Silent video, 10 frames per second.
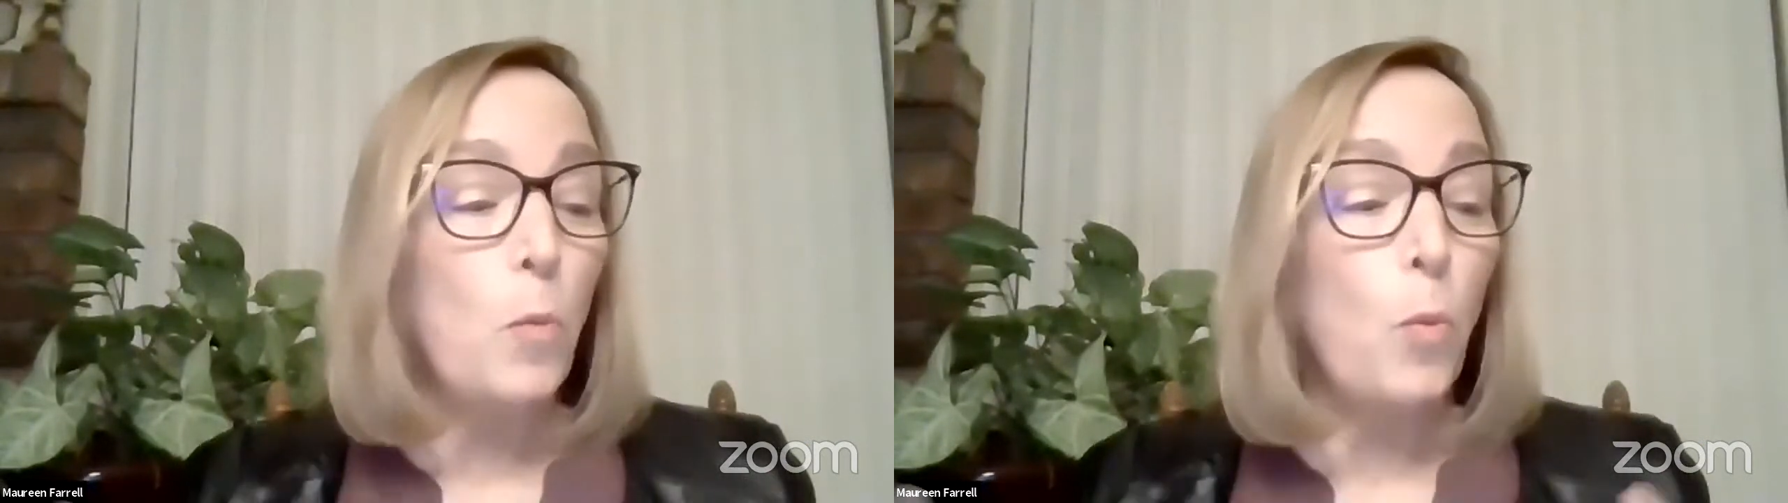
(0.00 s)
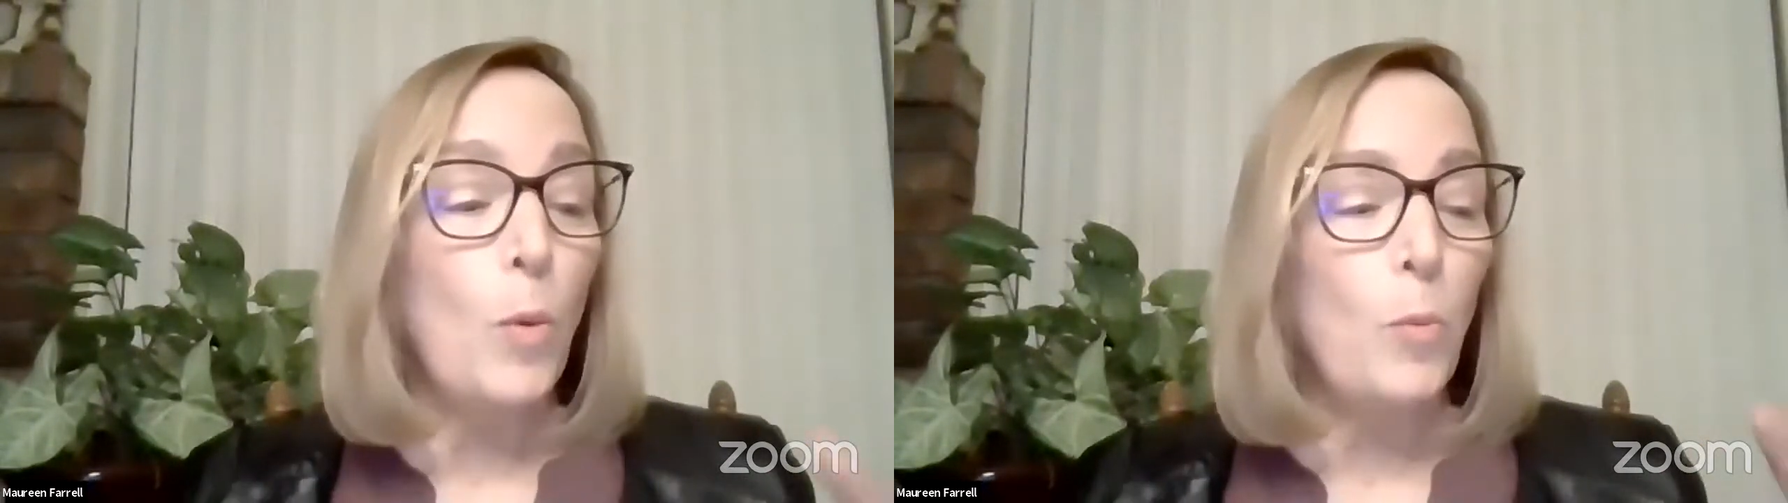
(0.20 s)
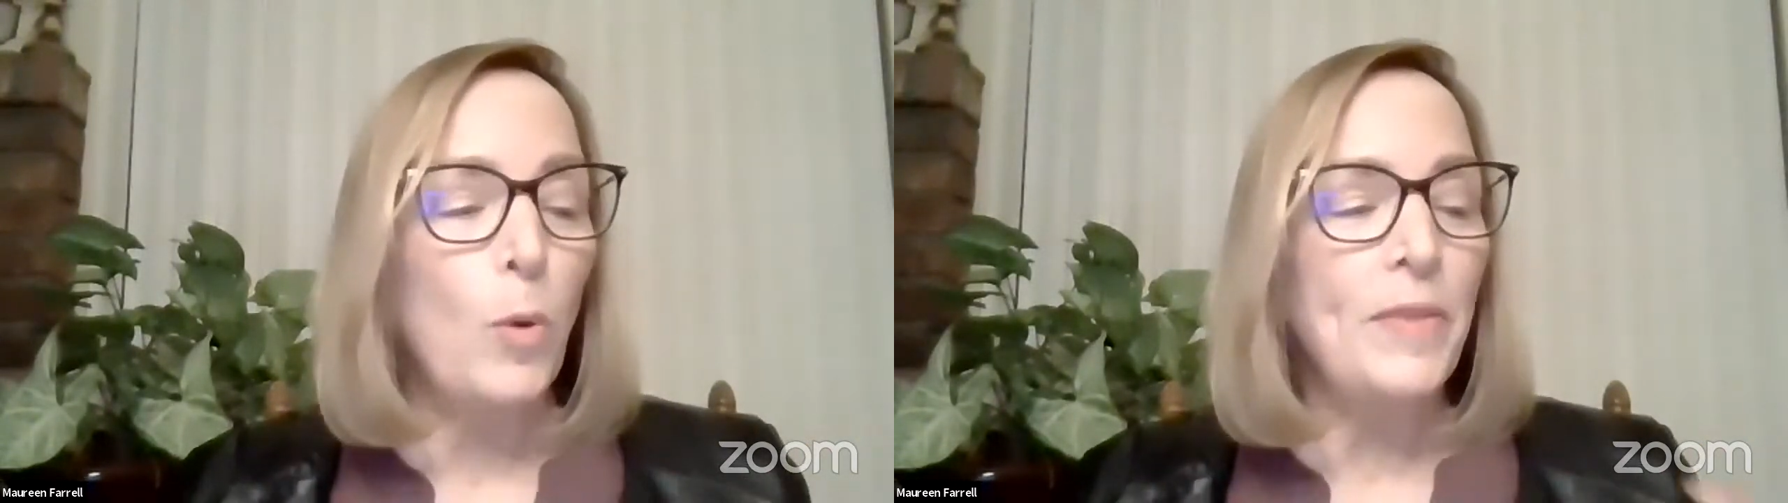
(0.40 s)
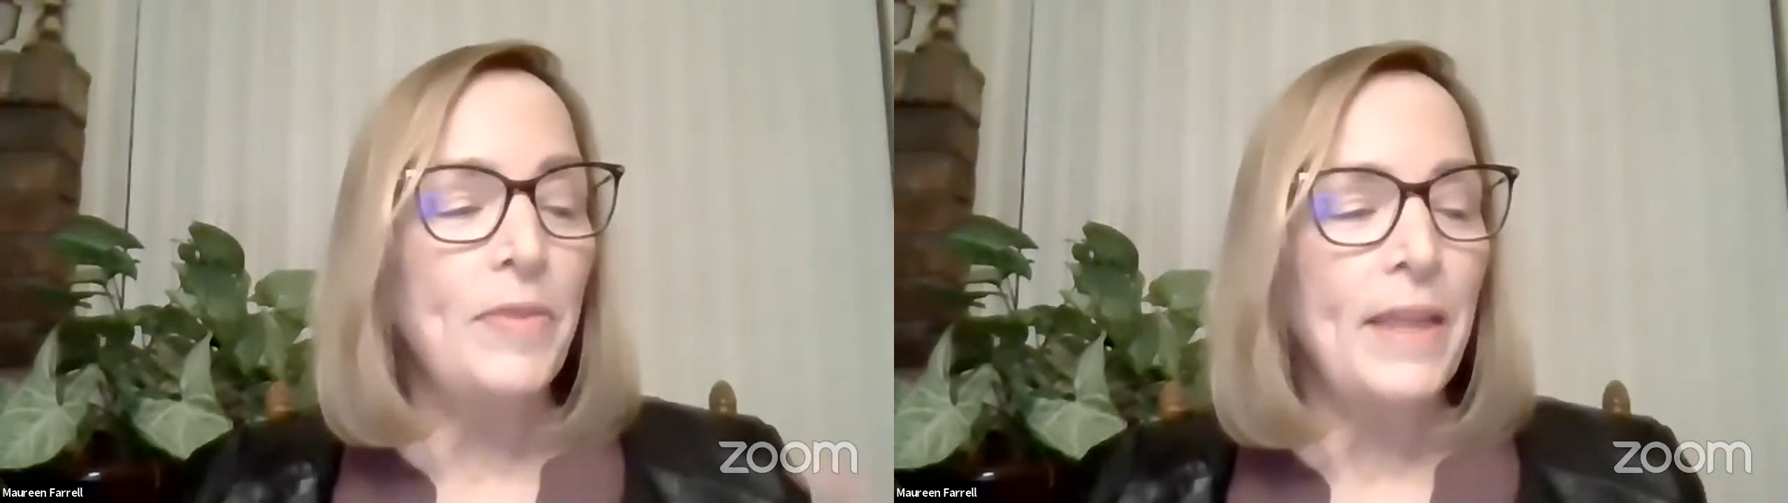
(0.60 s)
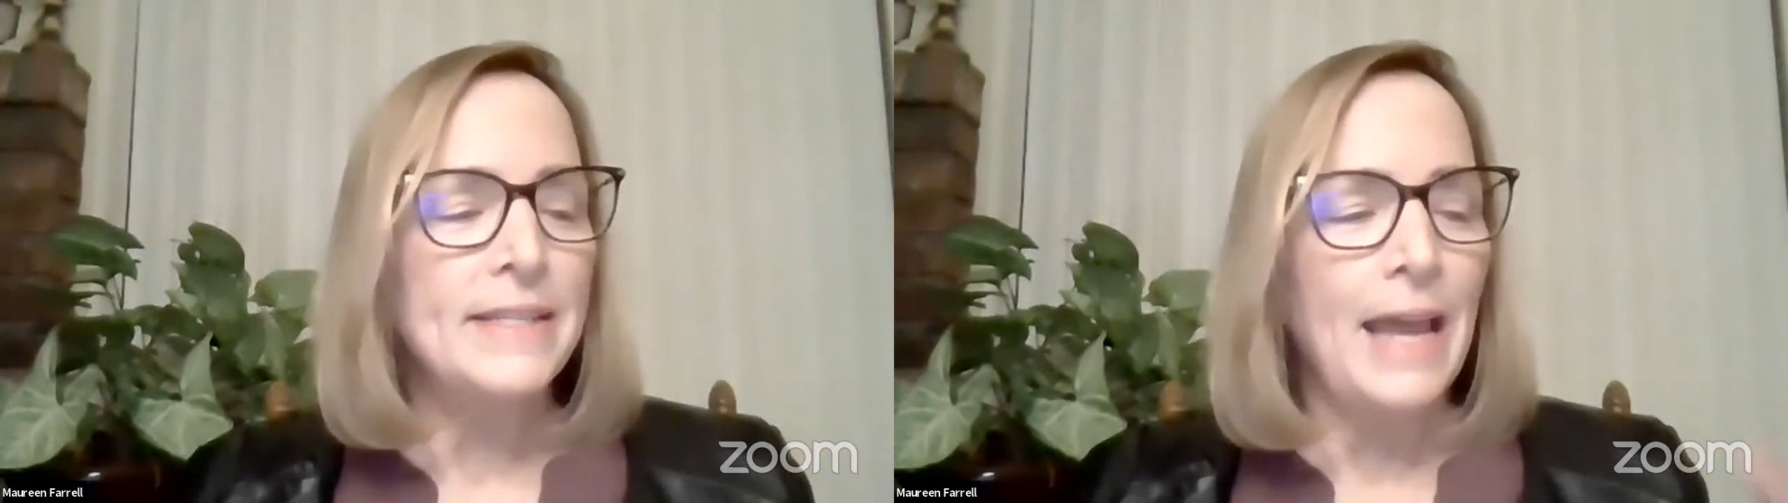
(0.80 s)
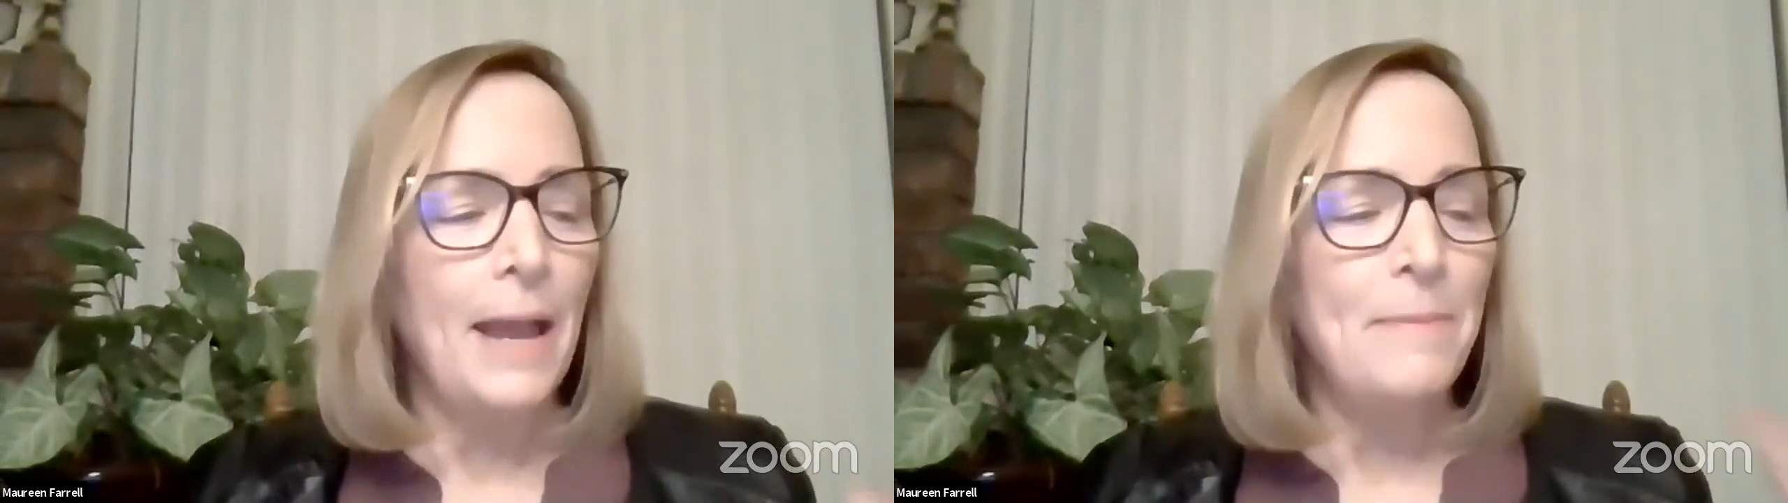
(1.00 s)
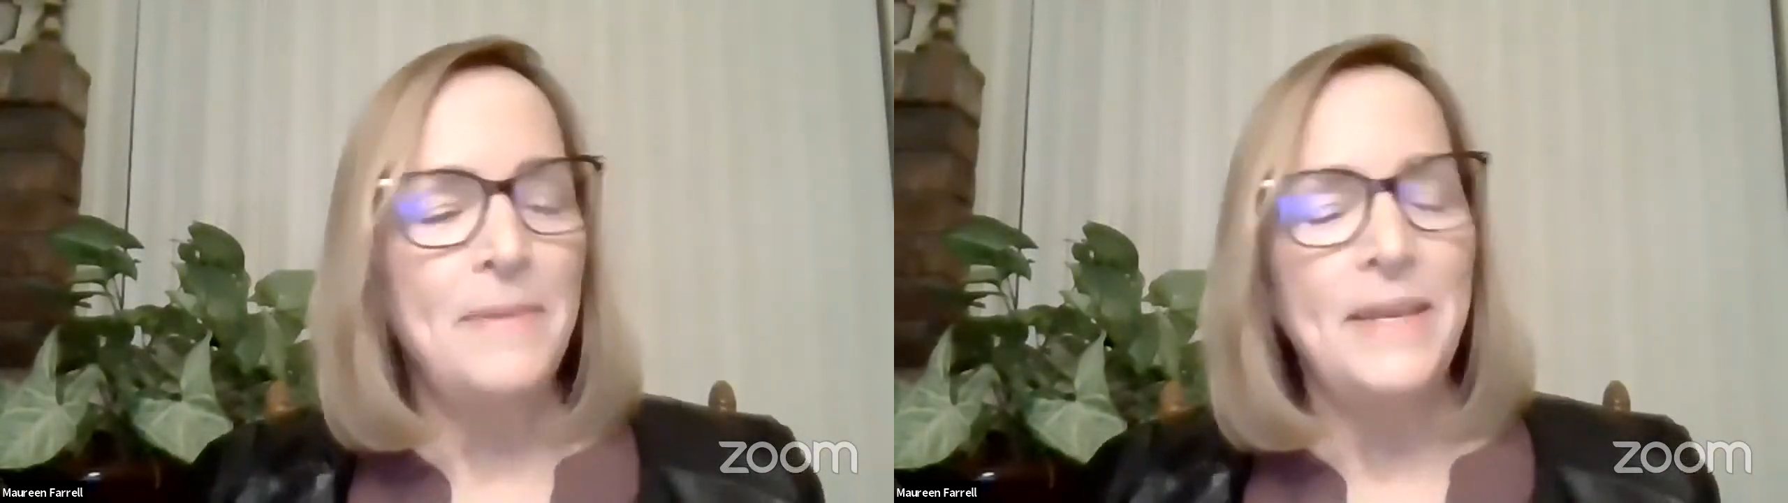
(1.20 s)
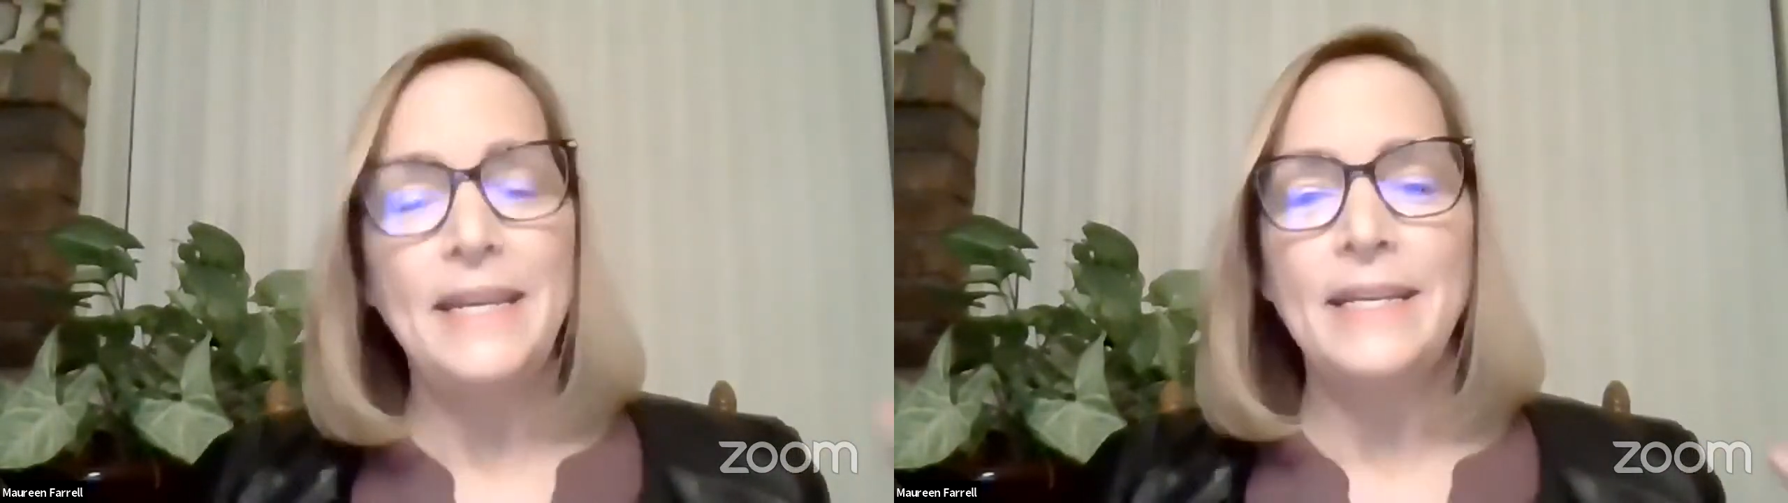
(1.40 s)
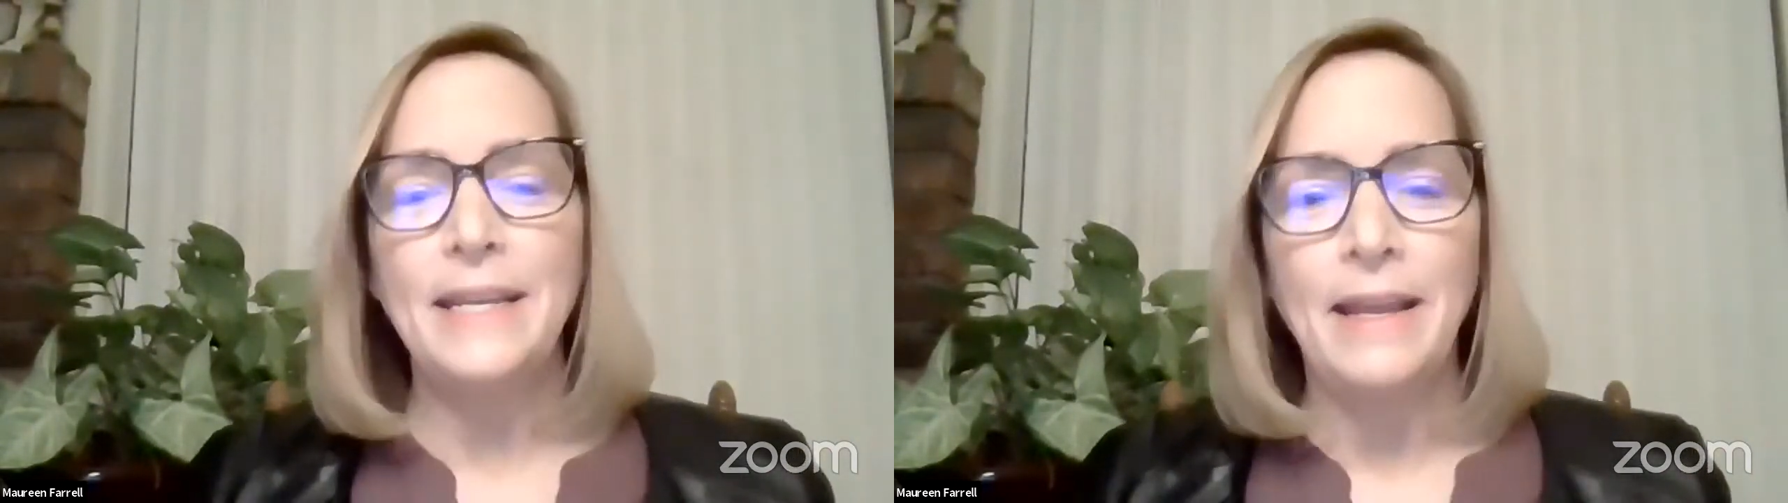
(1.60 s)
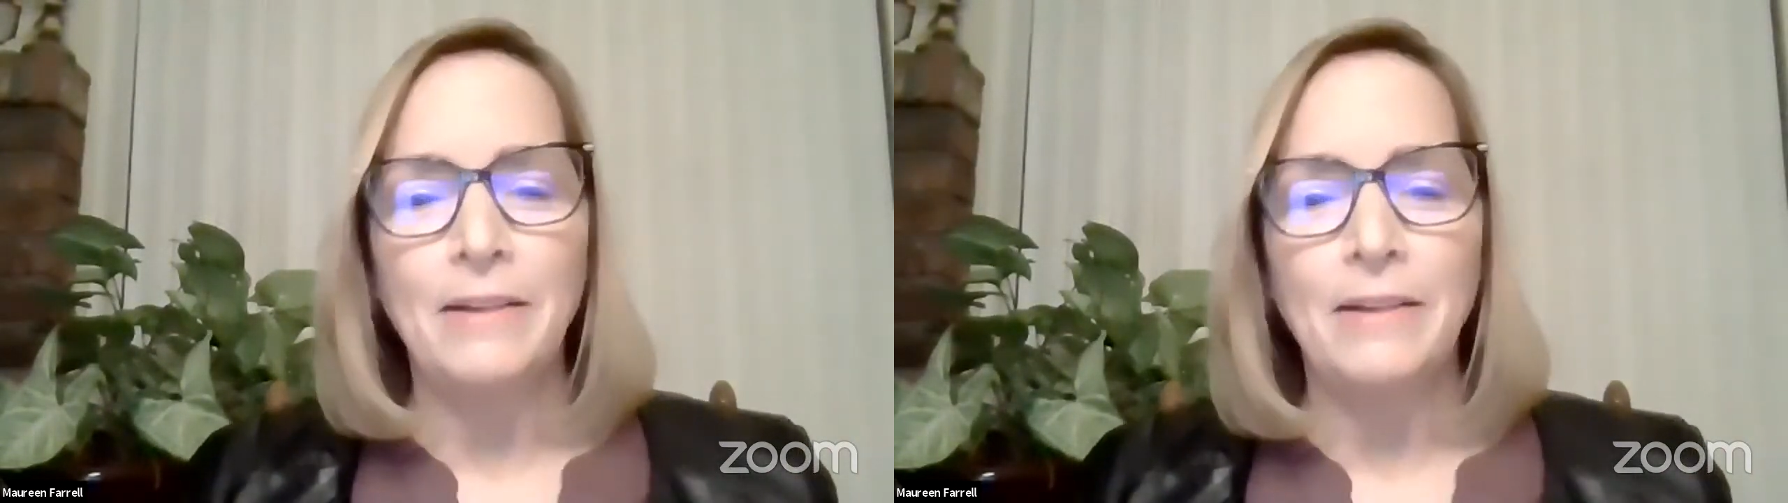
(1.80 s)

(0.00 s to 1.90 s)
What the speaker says: what does that mean